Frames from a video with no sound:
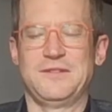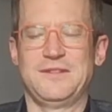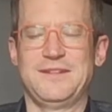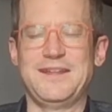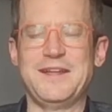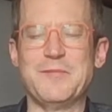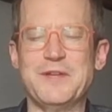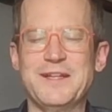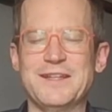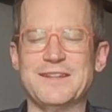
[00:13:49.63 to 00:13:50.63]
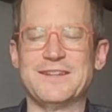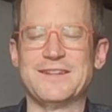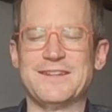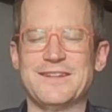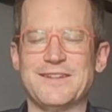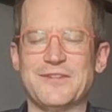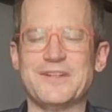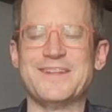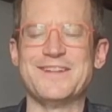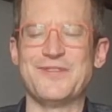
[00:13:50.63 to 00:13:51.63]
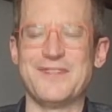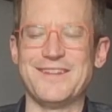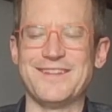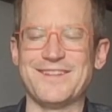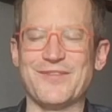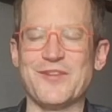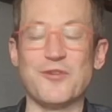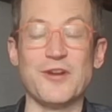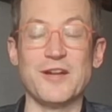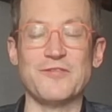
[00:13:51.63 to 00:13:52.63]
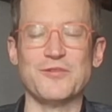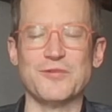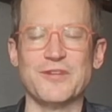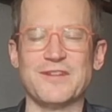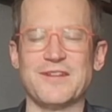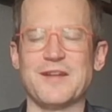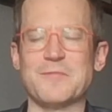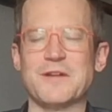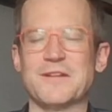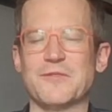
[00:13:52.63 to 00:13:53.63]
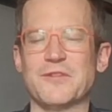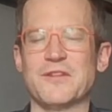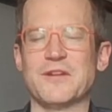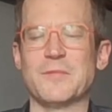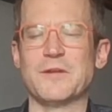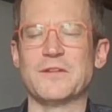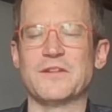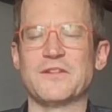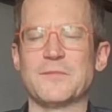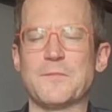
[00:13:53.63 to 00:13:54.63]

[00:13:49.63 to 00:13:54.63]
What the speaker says: Take a minute. Really, it would be great if you really take a minute to really think about this.